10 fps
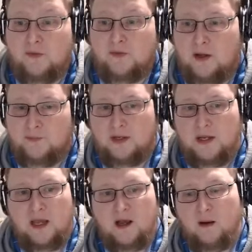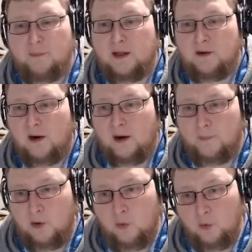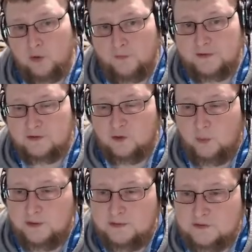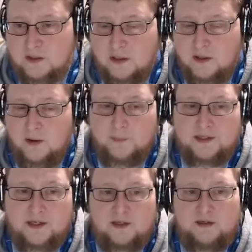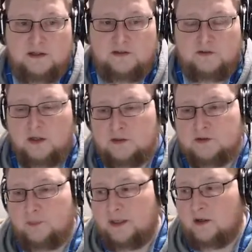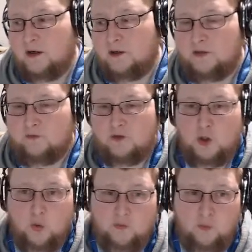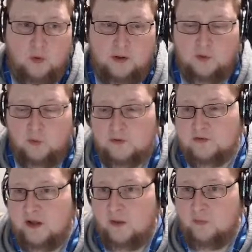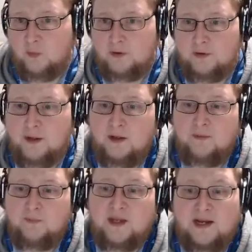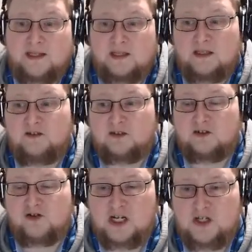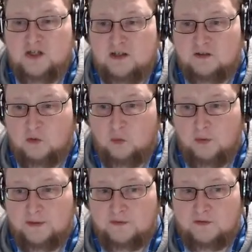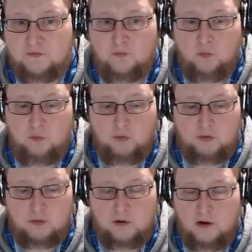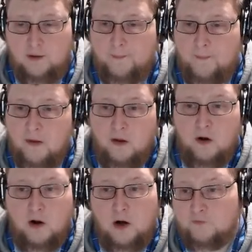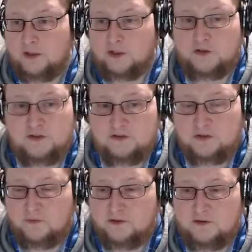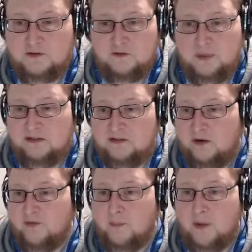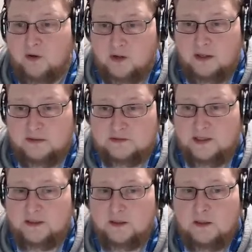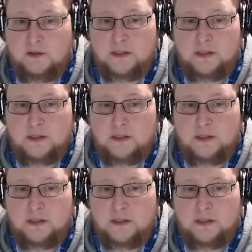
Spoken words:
thought that, hey, I'm gonna hold all these coins because depending on if the North won or the South won, then I could at least exchange these coins for goods and services based off the metal content,